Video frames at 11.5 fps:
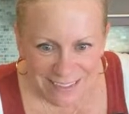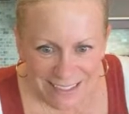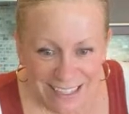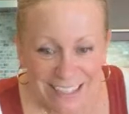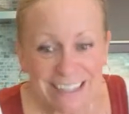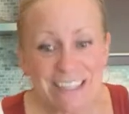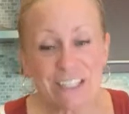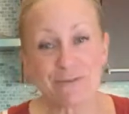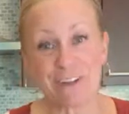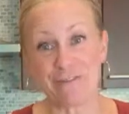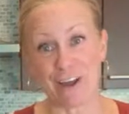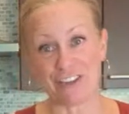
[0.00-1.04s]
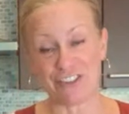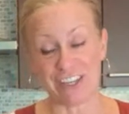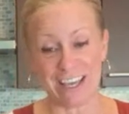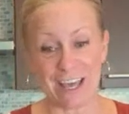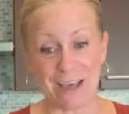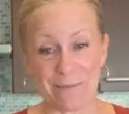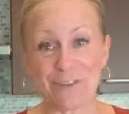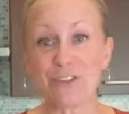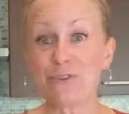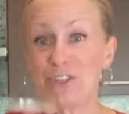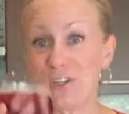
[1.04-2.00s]
It is refreshing, Kim.
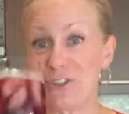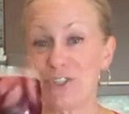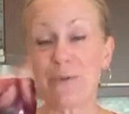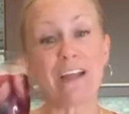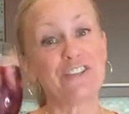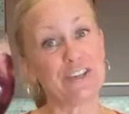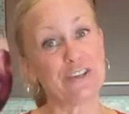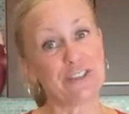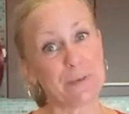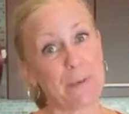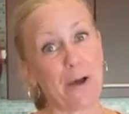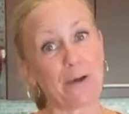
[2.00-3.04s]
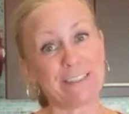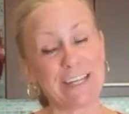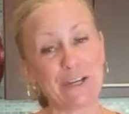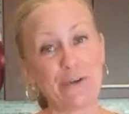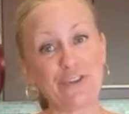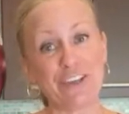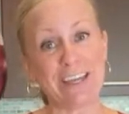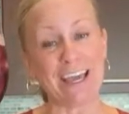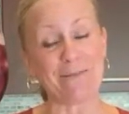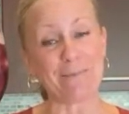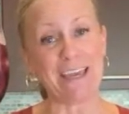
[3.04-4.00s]
So cheers to you. And cheers to Poe, because I know she
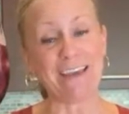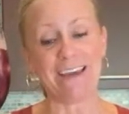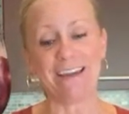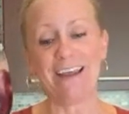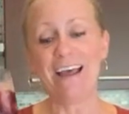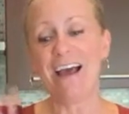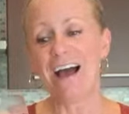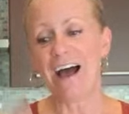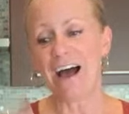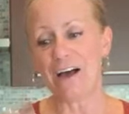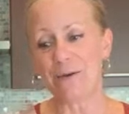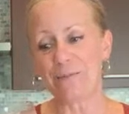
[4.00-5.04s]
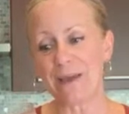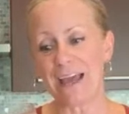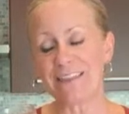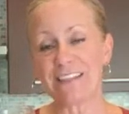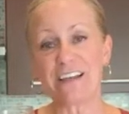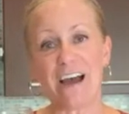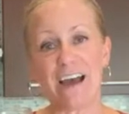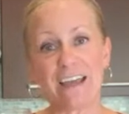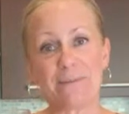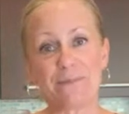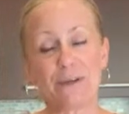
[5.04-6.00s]
can't make it. at the
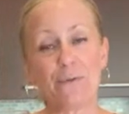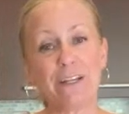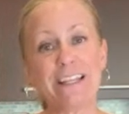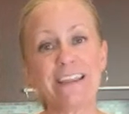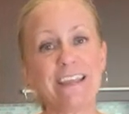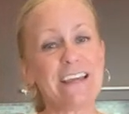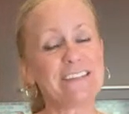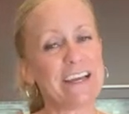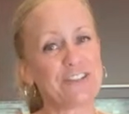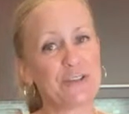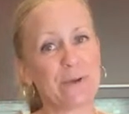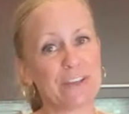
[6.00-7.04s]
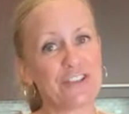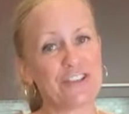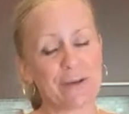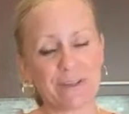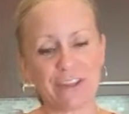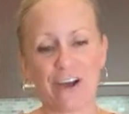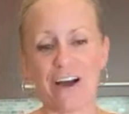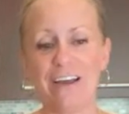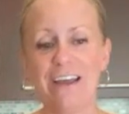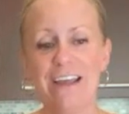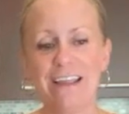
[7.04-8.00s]
times. And one of the things I actually want to share with
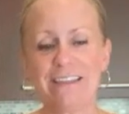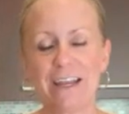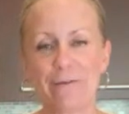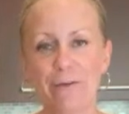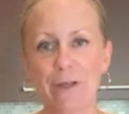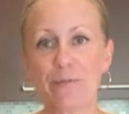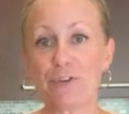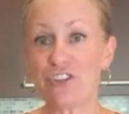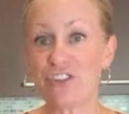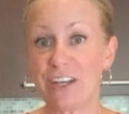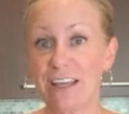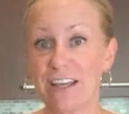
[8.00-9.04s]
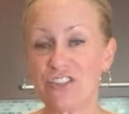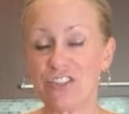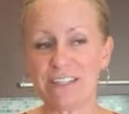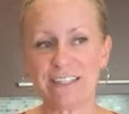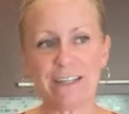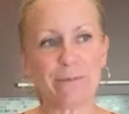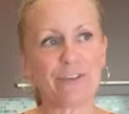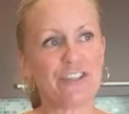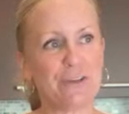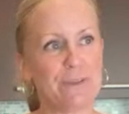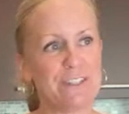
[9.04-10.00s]
y'all that I really appreciate that she did was
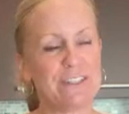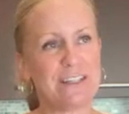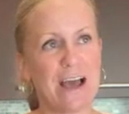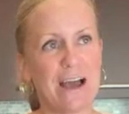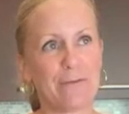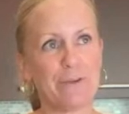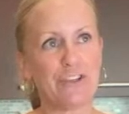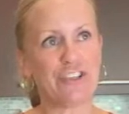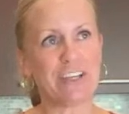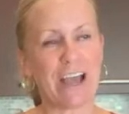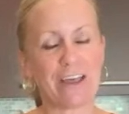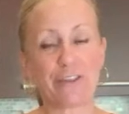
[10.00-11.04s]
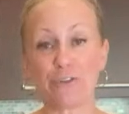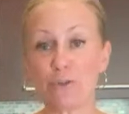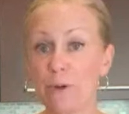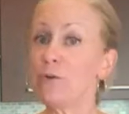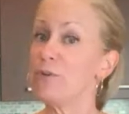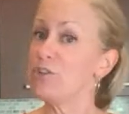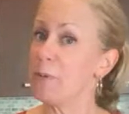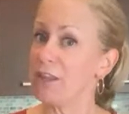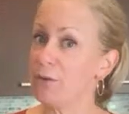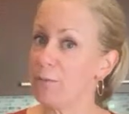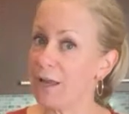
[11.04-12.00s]
she was reaching out through Twitter, which,
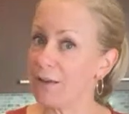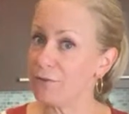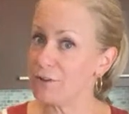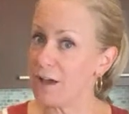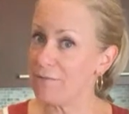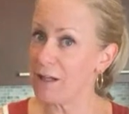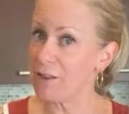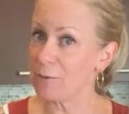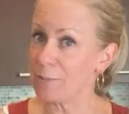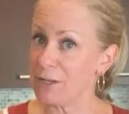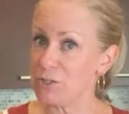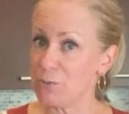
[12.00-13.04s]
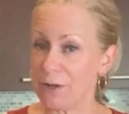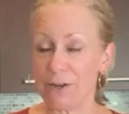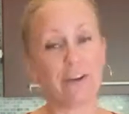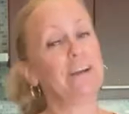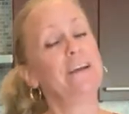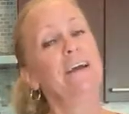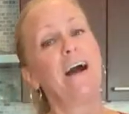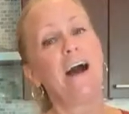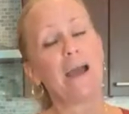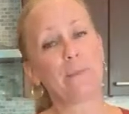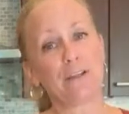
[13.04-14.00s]
by the way, if you're not following me on Twitter,
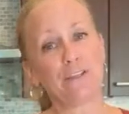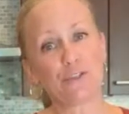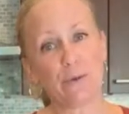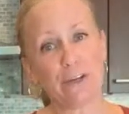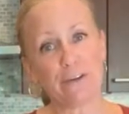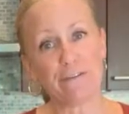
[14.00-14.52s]
I'm on Twitter,